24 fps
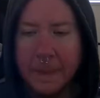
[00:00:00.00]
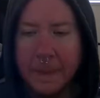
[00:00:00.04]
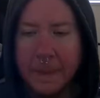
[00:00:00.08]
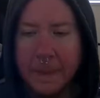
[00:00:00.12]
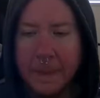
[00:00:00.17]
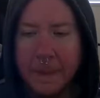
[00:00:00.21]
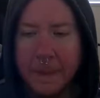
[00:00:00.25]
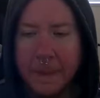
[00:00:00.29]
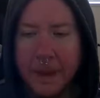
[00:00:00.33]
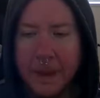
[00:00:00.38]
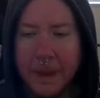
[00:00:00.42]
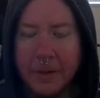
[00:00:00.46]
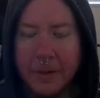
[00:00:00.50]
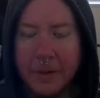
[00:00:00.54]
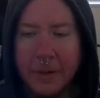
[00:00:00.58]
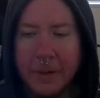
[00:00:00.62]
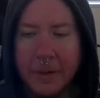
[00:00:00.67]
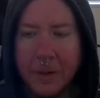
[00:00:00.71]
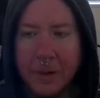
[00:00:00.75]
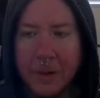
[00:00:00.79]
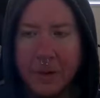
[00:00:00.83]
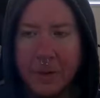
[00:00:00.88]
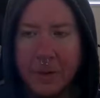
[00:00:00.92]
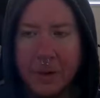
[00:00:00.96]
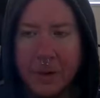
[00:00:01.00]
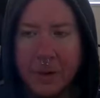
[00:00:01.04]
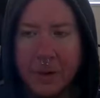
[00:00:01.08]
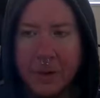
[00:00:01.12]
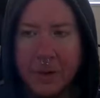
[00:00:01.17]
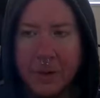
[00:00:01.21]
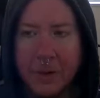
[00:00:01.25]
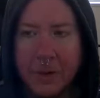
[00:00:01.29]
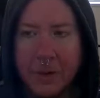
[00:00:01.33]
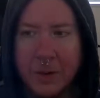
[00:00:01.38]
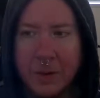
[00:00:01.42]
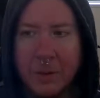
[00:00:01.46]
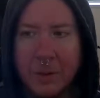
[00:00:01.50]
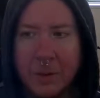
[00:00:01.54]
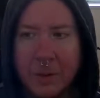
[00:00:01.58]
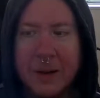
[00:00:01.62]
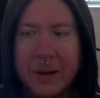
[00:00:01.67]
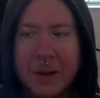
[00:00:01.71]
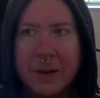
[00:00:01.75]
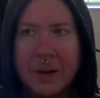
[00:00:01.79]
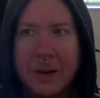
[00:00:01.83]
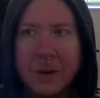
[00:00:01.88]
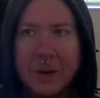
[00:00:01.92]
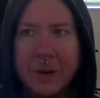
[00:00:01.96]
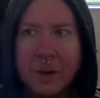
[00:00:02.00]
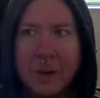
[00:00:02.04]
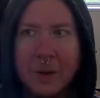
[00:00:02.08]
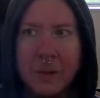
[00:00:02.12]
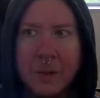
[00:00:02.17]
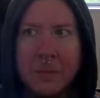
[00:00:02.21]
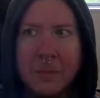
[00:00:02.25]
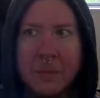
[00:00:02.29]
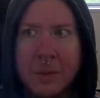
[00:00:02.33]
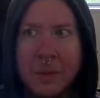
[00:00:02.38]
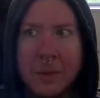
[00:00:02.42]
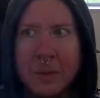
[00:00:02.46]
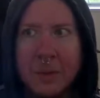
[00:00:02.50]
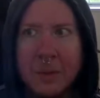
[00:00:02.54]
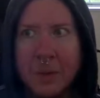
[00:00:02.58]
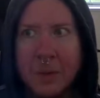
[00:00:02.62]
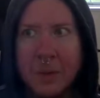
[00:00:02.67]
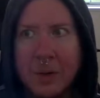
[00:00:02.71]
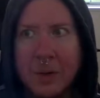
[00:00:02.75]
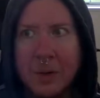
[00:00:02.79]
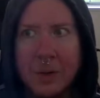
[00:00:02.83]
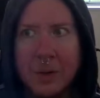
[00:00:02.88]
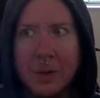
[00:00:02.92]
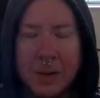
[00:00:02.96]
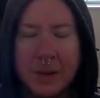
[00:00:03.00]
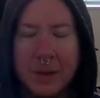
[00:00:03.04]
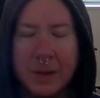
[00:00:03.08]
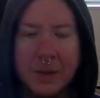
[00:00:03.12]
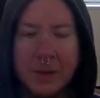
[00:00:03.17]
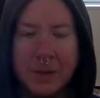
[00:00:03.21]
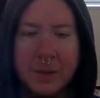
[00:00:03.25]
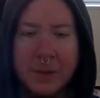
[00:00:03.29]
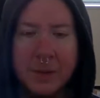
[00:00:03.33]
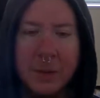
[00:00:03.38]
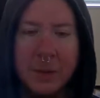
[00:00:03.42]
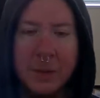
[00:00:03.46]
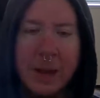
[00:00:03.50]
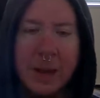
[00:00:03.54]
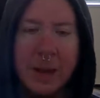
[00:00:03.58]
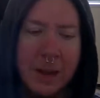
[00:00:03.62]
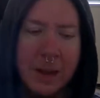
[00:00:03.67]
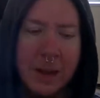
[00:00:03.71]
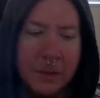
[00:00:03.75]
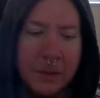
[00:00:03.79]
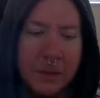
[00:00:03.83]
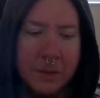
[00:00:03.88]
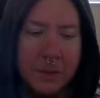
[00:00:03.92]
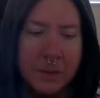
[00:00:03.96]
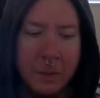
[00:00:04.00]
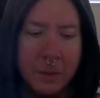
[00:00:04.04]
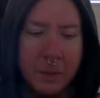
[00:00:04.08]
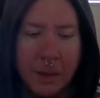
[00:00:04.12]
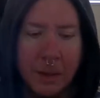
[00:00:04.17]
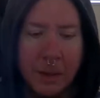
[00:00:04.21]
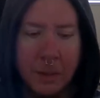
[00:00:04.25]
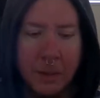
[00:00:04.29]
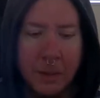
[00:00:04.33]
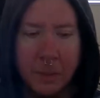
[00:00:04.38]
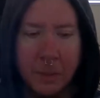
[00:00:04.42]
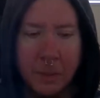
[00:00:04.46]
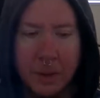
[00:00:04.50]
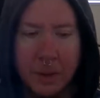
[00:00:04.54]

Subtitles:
can you overdose? I mean, I know people overdose on stuff you inhale as well, but